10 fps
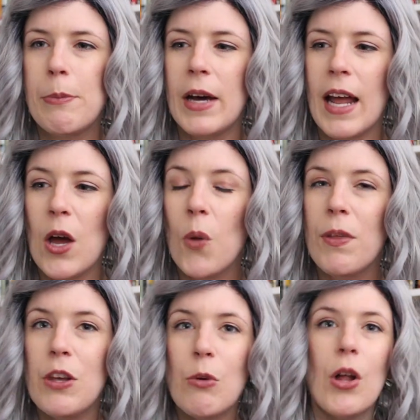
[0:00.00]
but I hope
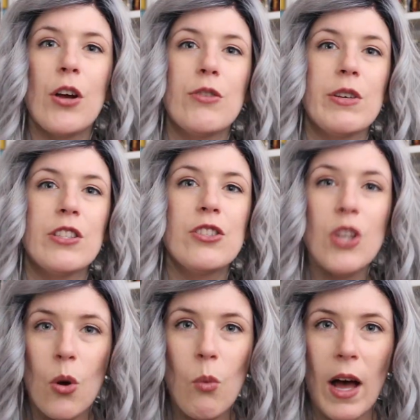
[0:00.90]
that you all are doing
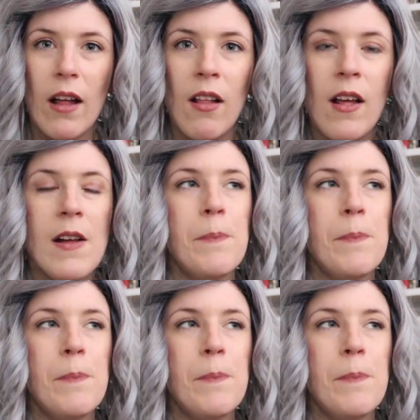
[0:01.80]
so well.